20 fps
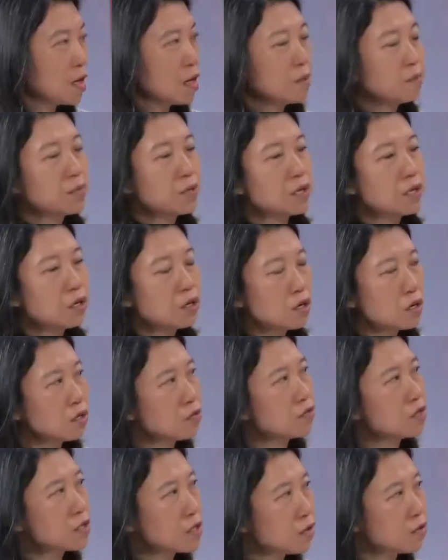But a lot
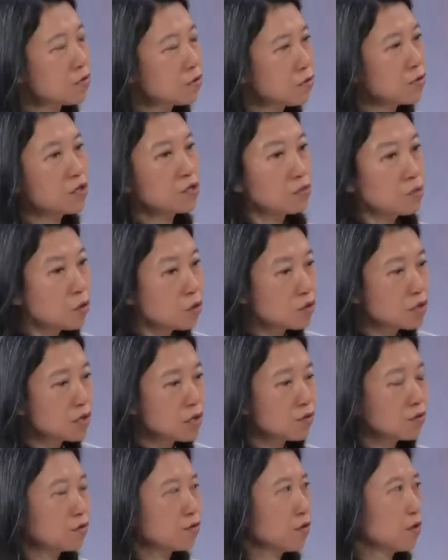of South Koreans, most
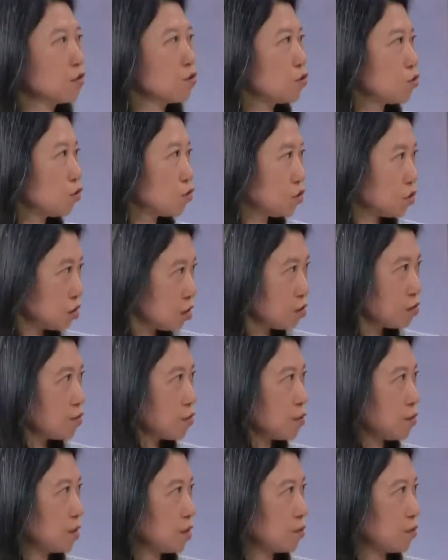South Koreans, still
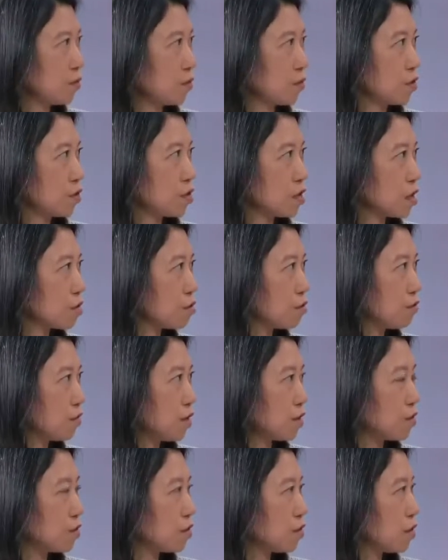remember the
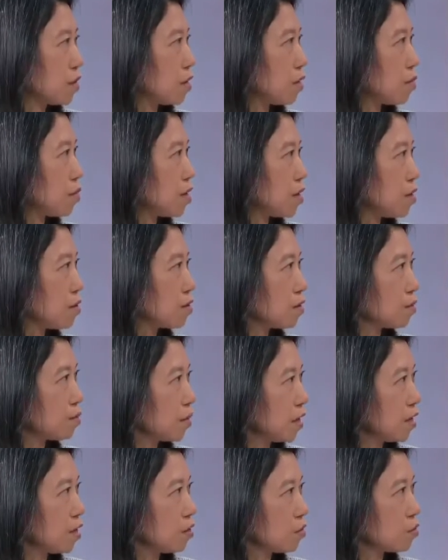sacrifices that America
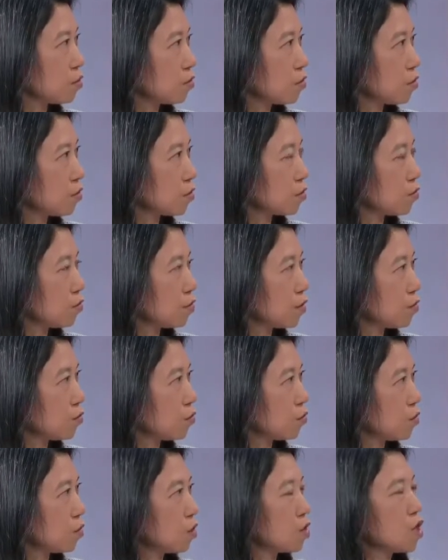made during the Korean
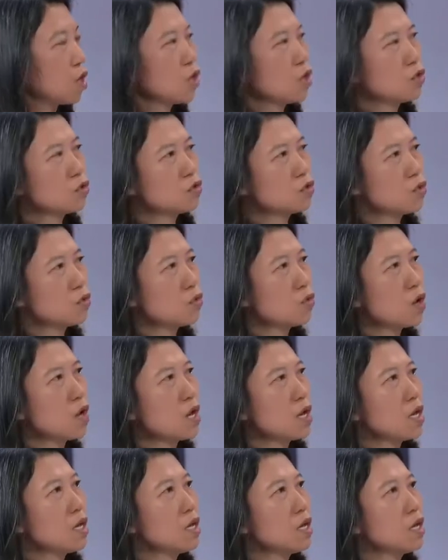War. So
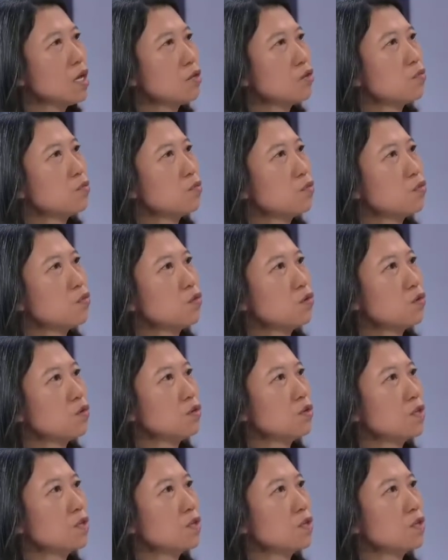is Moon